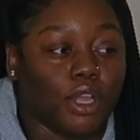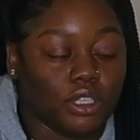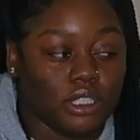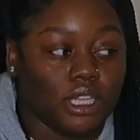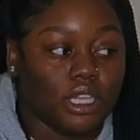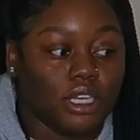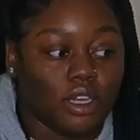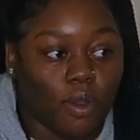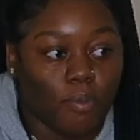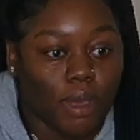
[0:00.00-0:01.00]
personally
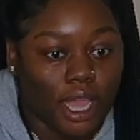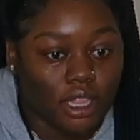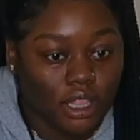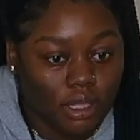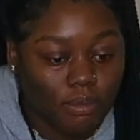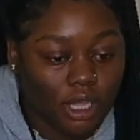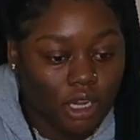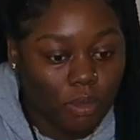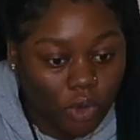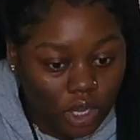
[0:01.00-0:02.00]
don't buy them
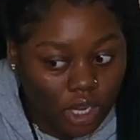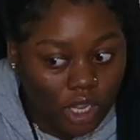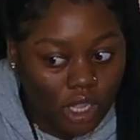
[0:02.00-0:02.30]
anymore.